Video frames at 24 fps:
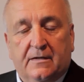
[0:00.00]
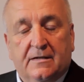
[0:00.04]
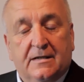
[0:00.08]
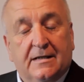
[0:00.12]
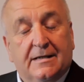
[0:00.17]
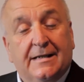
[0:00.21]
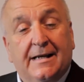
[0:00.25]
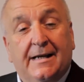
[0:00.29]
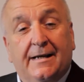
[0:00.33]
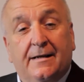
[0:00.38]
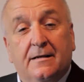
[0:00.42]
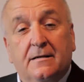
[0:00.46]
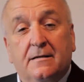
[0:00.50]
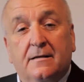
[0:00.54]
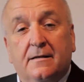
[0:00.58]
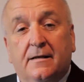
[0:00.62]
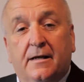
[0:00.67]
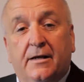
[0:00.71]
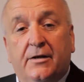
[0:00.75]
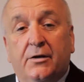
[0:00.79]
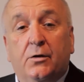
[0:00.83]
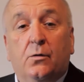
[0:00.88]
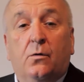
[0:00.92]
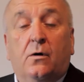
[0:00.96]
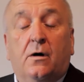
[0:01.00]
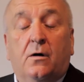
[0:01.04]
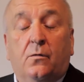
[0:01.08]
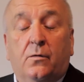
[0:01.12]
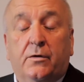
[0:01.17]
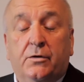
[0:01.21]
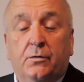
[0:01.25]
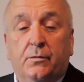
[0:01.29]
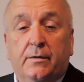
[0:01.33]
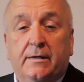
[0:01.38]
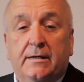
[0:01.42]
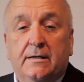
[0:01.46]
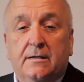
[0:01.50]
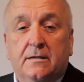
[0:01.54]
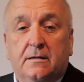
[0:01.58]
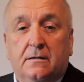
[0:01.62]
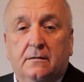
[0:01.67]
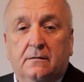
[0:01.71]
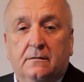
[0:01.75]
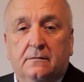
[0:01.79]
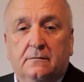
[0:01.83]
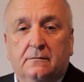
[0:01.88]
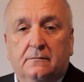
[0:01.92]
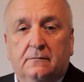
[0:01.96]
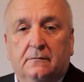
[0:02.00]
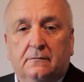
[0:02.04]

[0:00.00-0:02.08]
There's a saying, isn't there? You are what you eat.